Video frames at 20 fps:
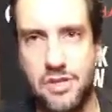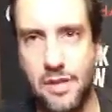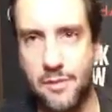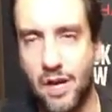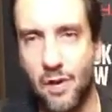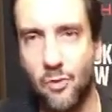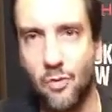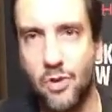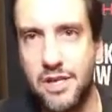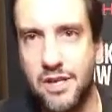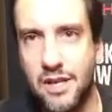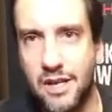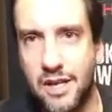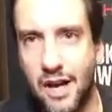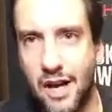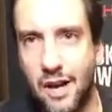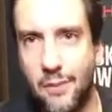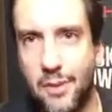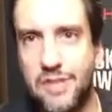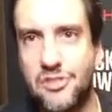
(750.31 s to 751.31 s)
I'm not reading the
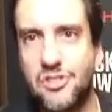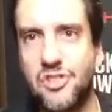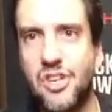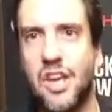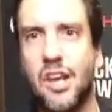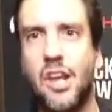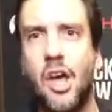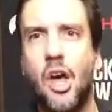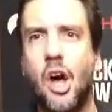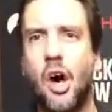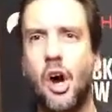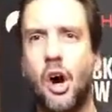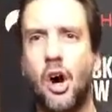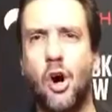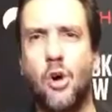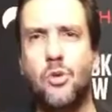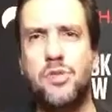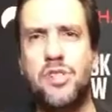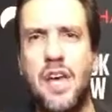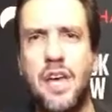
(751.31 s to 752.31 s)
comments saying,
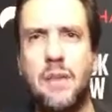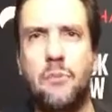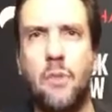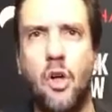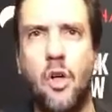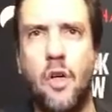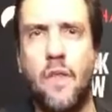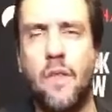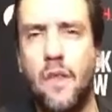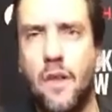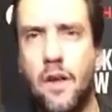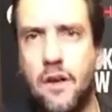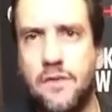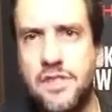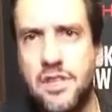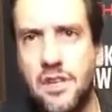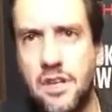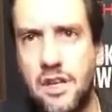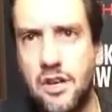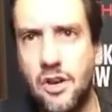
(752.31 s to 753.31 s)
oh, Dan Mullen
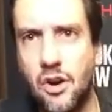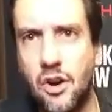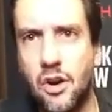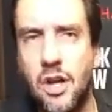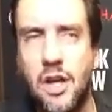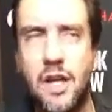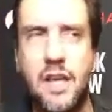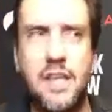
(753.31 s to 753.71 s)
loves it here.